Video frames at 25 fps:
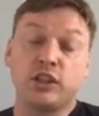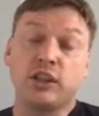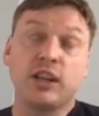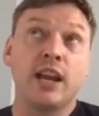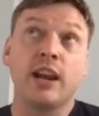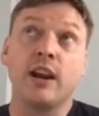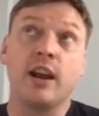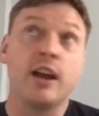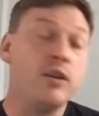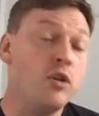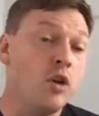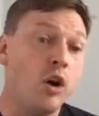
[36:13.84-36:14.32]

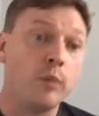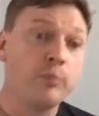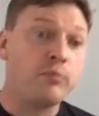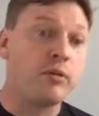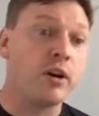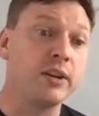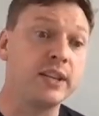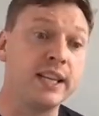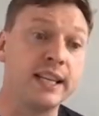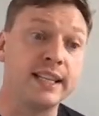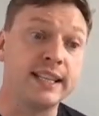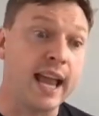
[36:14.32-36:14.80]
Can I not
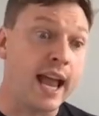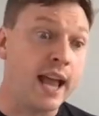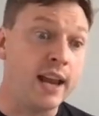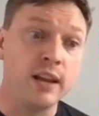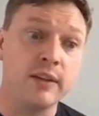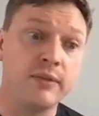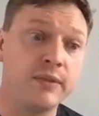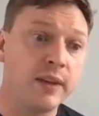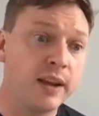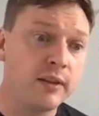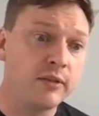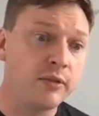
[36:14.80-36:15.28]
process
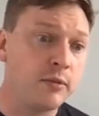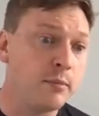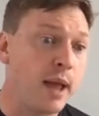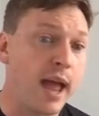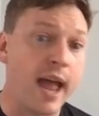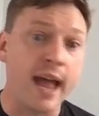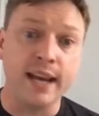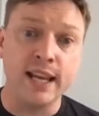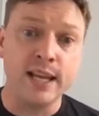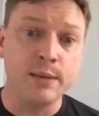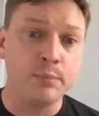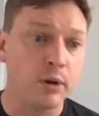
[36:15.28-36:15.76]
anything from
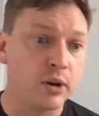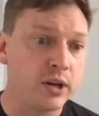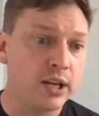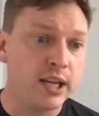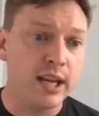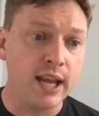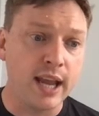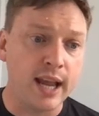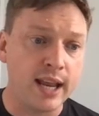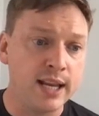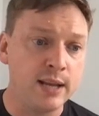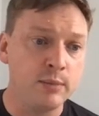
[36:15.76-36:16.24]

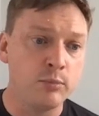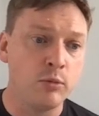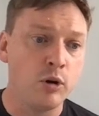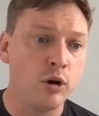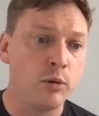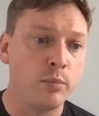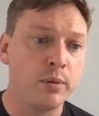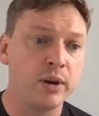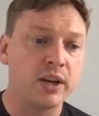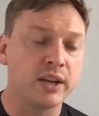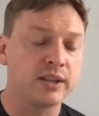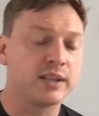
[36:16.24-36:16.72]
anybody
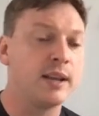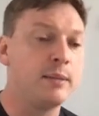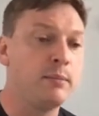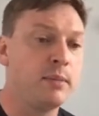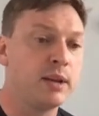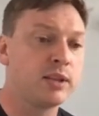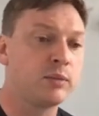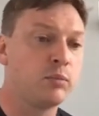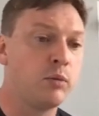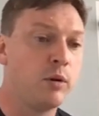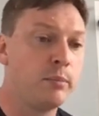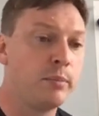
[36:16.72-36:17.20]
anymore because I
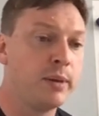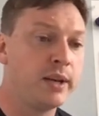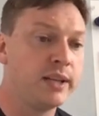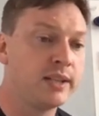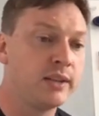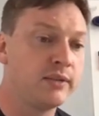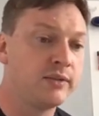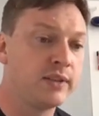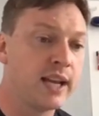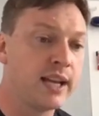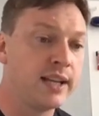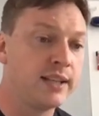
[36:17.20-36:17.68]
missed one piece
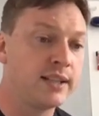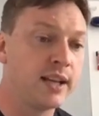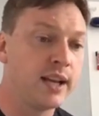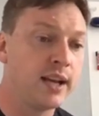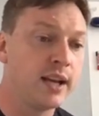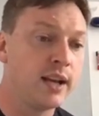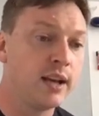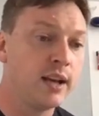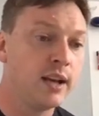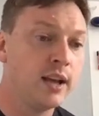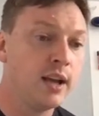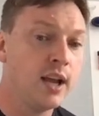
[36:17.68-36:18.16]
of
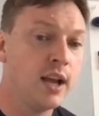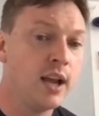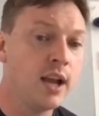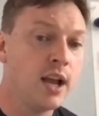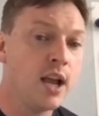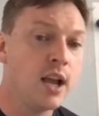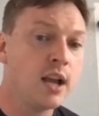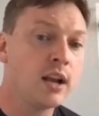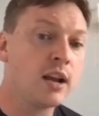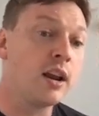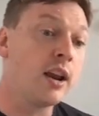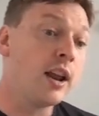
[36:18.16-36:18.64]
data?
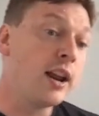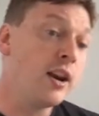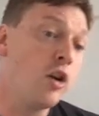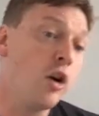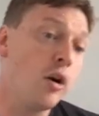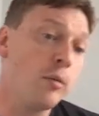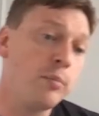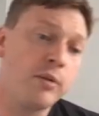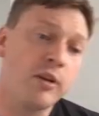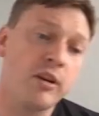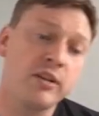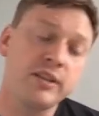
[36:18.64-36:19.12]
Can I
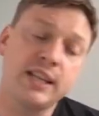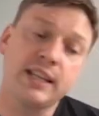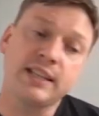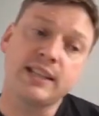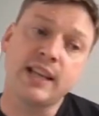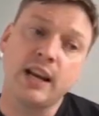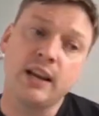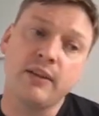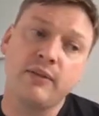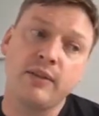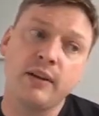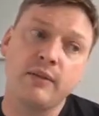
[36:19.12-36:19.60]
not process
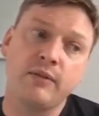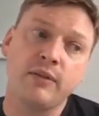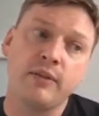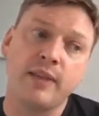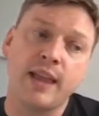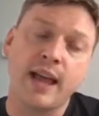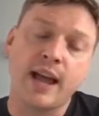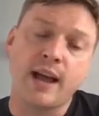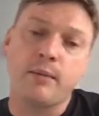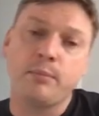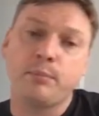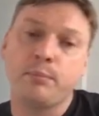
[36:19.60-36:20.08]
anything from
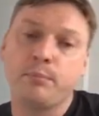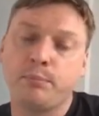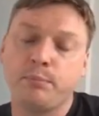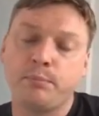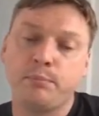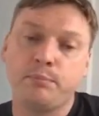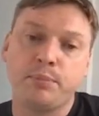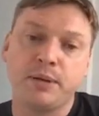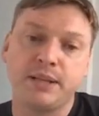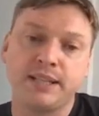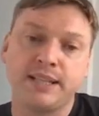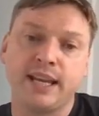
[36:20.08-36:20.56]
that
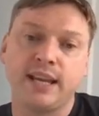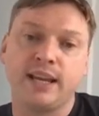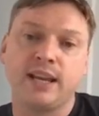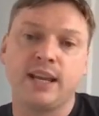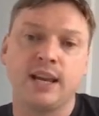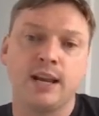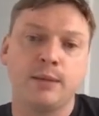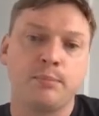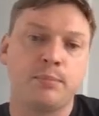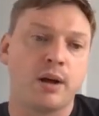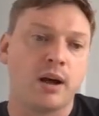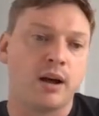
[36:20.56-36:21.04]

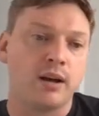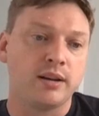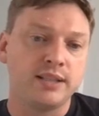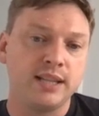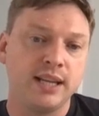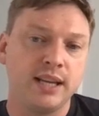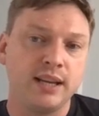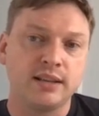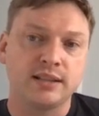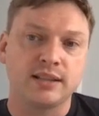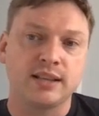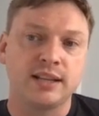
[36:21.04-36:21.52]
particular
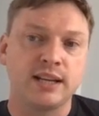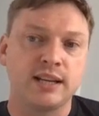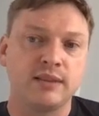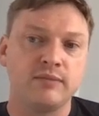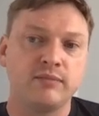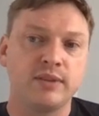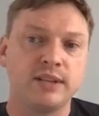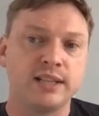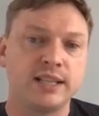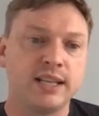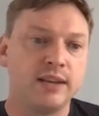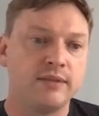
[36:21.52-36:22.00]
party because I
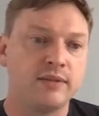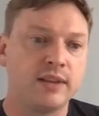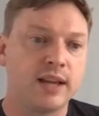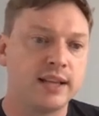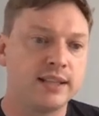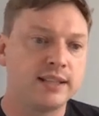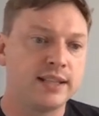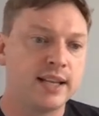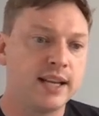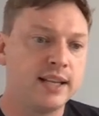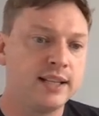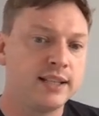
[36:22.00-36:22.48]
didn't receive
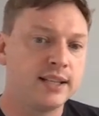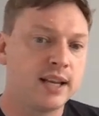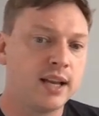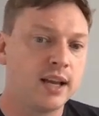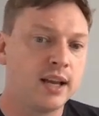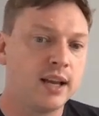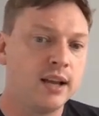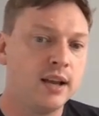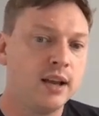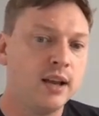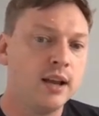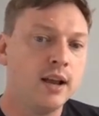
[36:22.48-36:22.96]
that
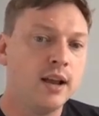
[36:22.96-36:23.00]
data?